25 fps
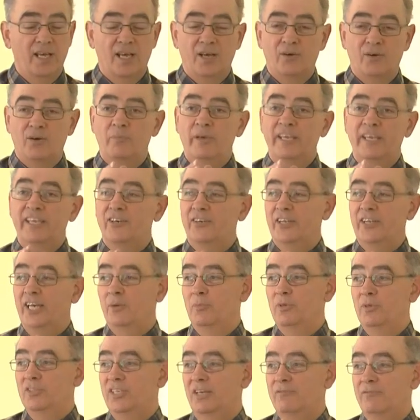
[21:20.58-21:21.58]
Well, may God
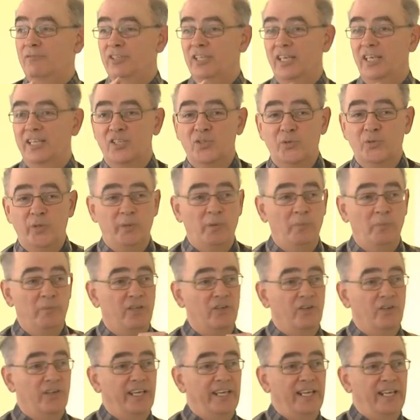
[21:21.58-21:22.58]
help us every day this week when we've
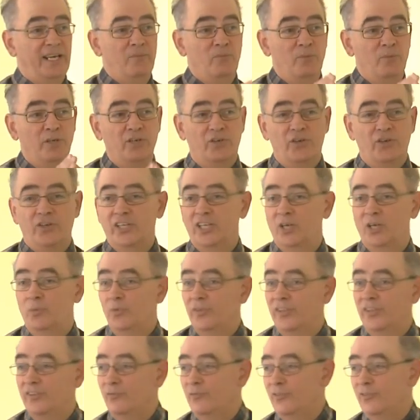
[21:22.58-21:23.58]
got to get up and we've got to get on
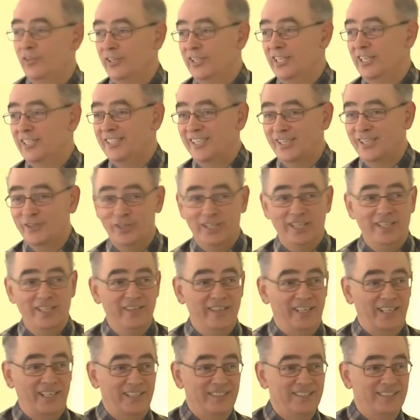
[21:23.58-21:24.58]
with the nitty-gritty
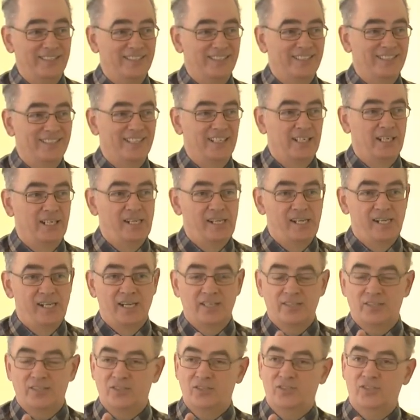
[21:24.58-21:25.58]
things,
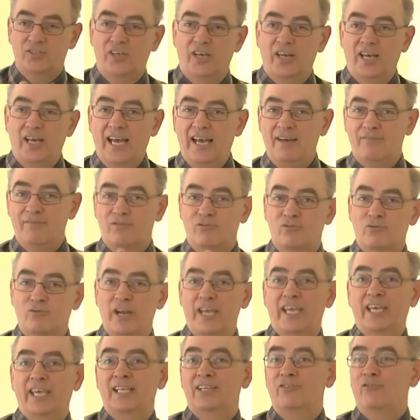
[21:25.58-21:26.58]
to have
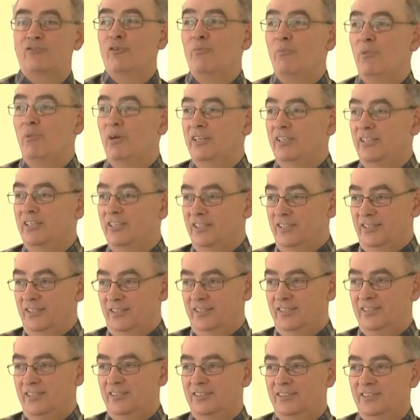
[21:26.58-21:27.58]
regular
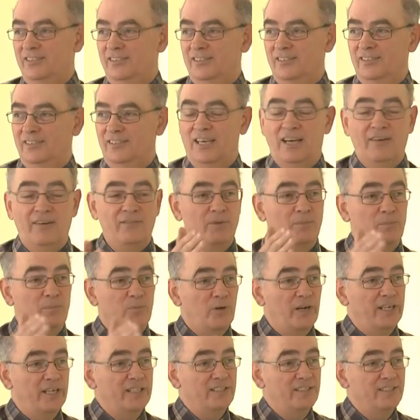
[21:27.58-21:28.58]
reminders of the
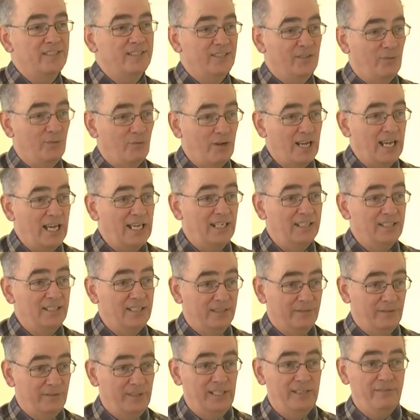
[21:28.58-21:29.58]
presence and the reality
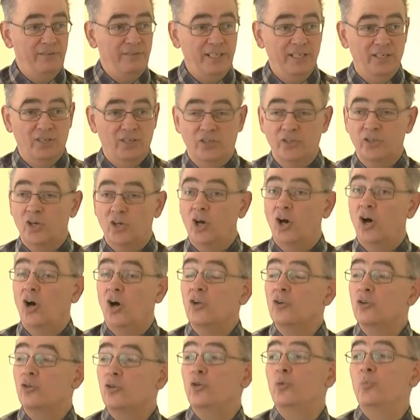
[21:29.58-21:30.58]
of a living God
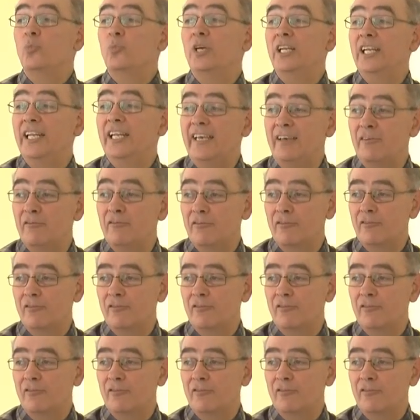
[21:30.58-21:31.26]
on whom we live